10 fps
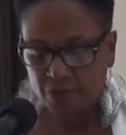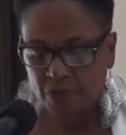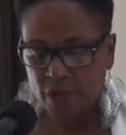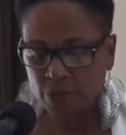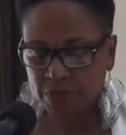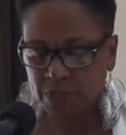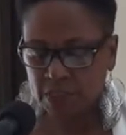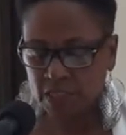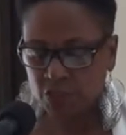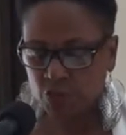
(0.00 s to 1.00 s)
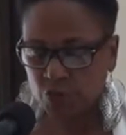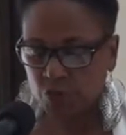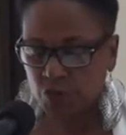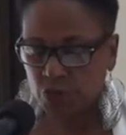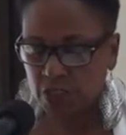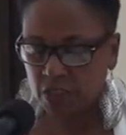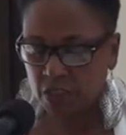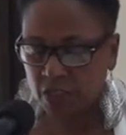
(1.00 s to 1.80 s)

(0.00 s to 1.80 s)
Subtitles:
they will seek to fully